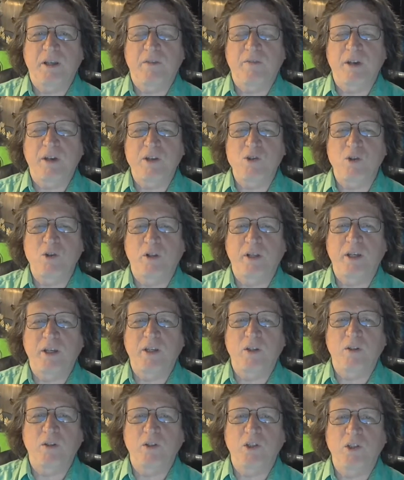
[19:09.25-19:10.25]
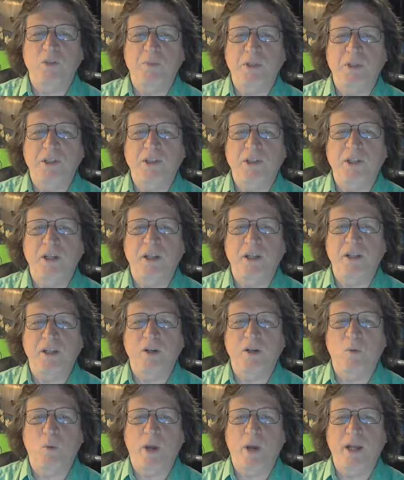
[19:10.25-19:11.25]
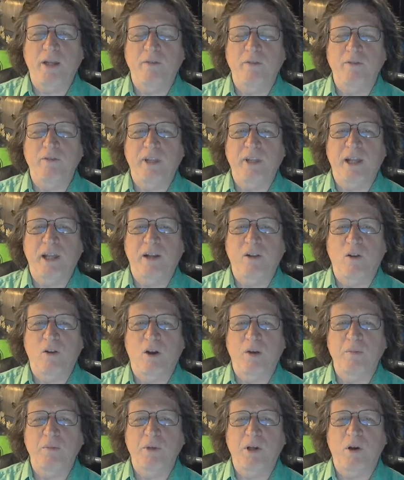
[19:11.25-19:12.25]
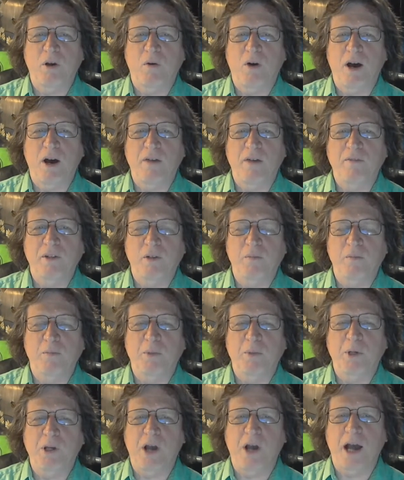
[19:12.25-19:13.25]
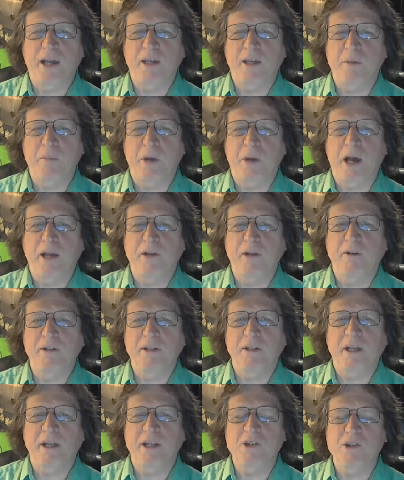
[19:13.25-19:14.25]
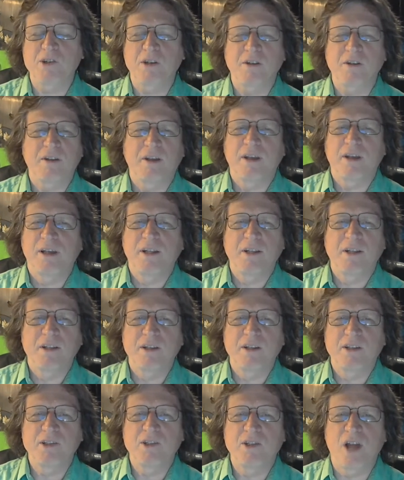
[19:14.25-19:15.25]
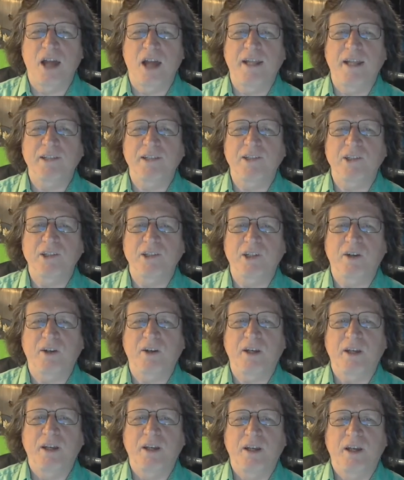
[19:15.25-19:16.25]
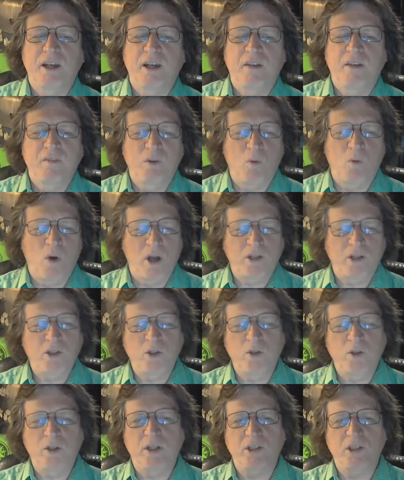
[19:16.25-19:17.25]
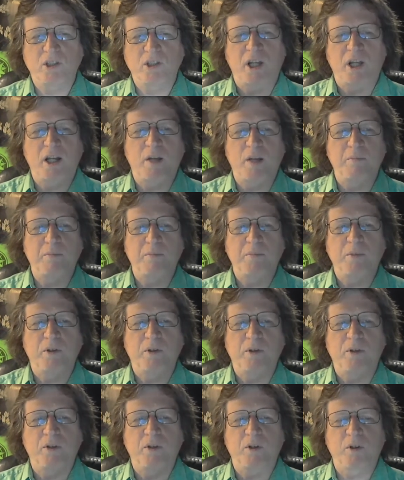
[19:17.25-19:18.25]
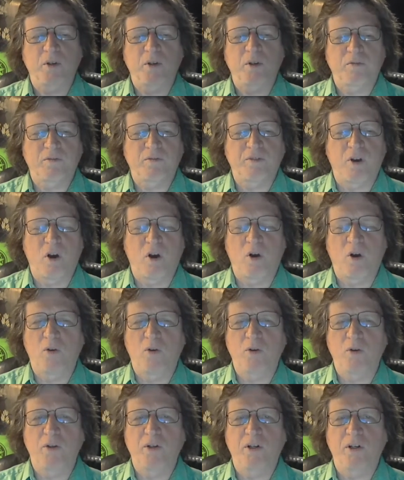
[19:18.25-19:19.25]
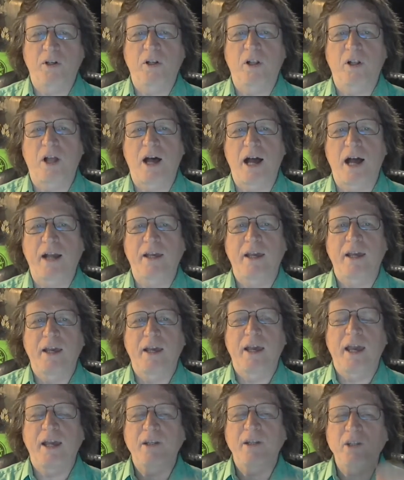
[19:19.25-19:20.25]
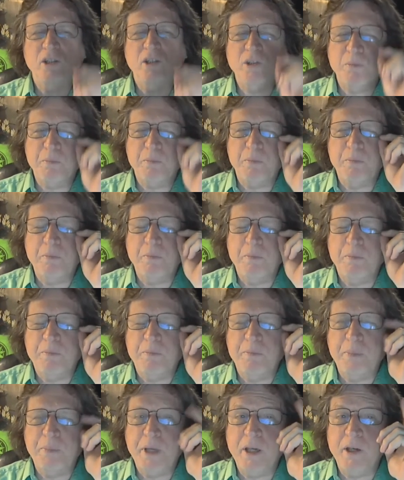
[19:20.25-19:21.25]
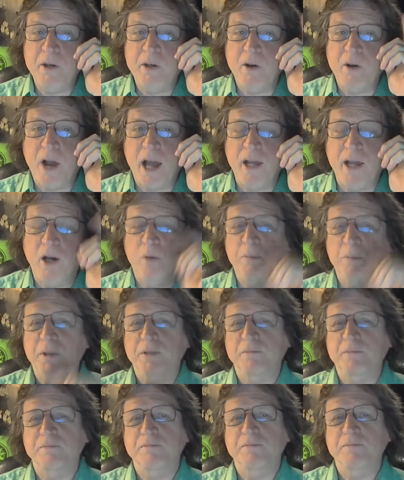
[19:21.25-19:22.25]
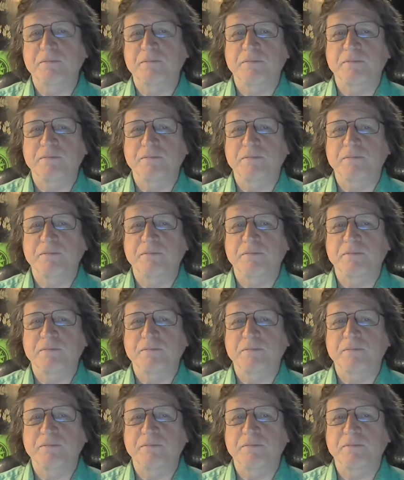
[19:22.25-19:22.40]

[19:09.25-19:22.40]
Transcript: Eventually you'll just be sitting there waiting for that alarm to go off. It'll preoccupy your attention. It's not necessary. If you want to, you can set up your phone or your clock and just peek your eye open.